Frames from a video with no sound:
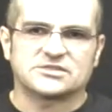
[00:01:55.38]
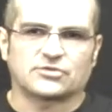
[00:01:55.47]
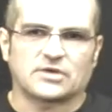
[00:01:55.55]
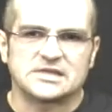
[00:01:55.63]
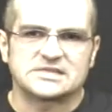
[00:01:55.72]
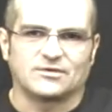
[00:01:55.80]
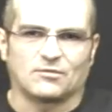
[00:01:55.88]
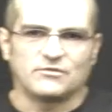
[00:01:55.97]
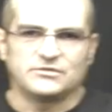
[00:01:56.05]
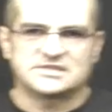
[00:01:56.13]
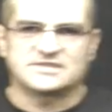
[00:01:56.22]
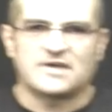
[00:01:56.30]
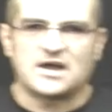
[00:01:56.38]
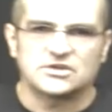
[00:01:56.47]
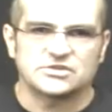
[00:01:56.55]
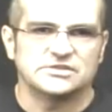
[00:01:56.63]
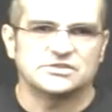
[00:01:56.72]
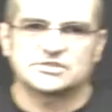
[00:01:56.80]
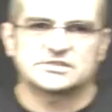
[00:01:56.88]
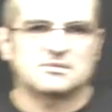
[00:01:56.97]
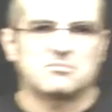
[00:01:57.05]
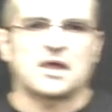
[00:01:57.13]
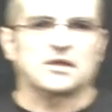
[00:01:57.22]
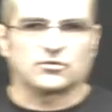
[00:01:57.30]
transform of this function is just a
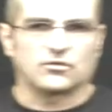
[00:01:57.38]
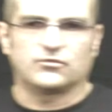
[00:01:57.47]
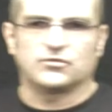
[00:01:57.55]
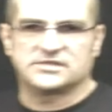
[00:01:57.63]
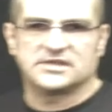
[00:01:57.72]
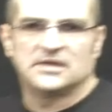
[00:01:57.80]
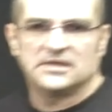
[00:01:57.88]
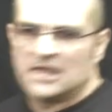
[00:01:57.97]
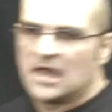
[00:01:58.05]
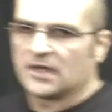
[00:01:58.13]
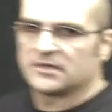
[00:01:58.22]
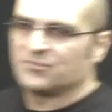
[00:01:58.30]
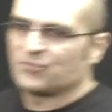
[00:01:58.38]
matter of using linearity